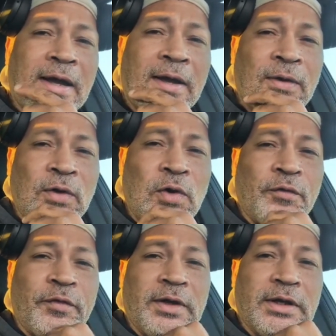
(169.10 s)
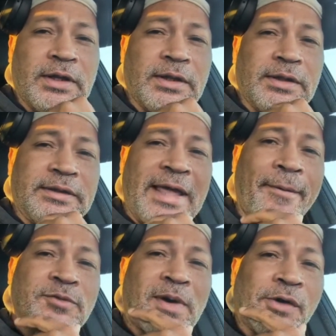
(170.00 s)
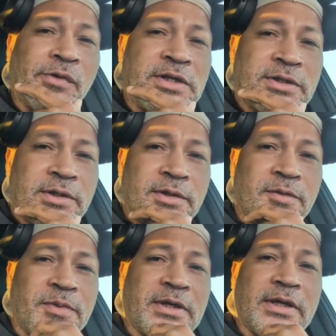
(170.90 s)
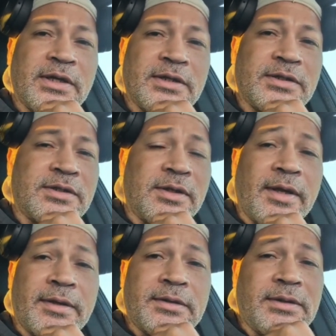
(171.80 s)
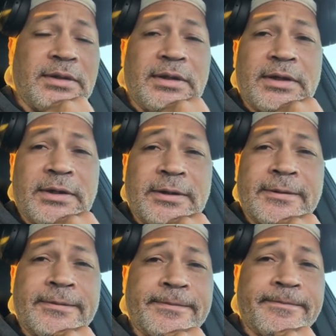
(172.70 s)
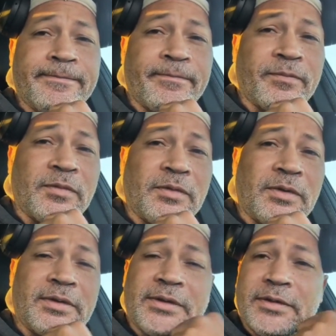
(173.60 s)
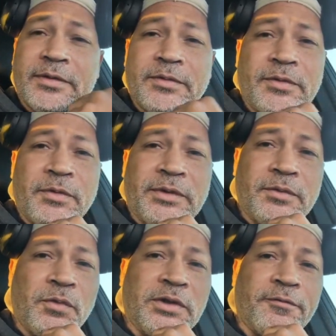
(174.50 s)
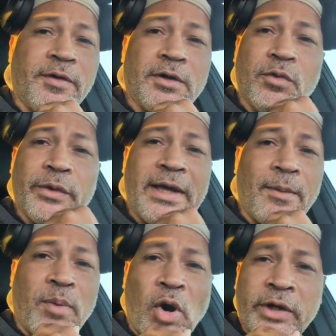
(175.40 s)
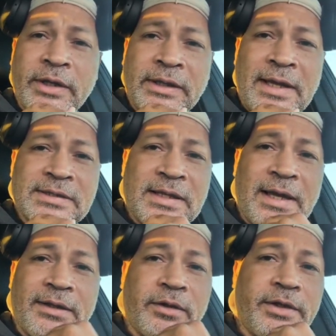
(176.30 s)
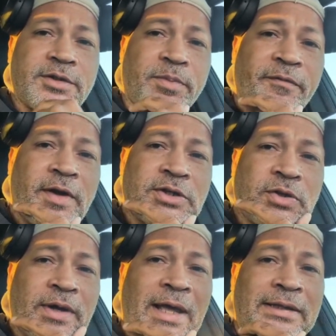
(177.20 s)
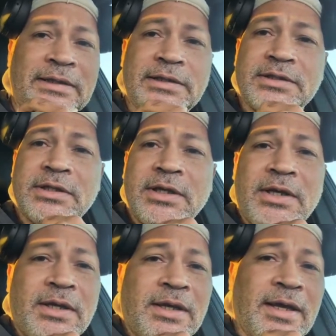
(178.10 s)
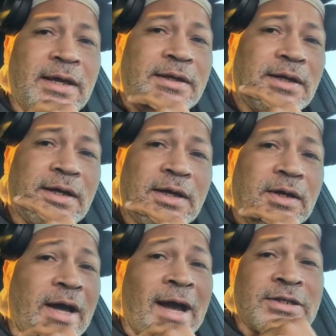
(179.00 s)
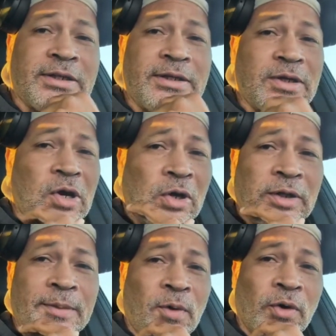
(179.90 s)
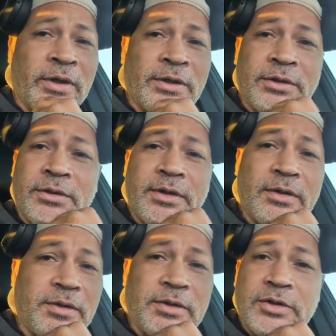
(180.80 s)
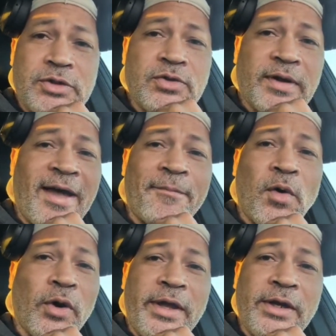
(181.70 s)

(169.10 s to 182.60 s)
I don't know if uh, that was my reasoning because... Um, What, what the fuck? Were we out partying last night? No, these are professional athletes. And uh, actually, early morning, you're going to have more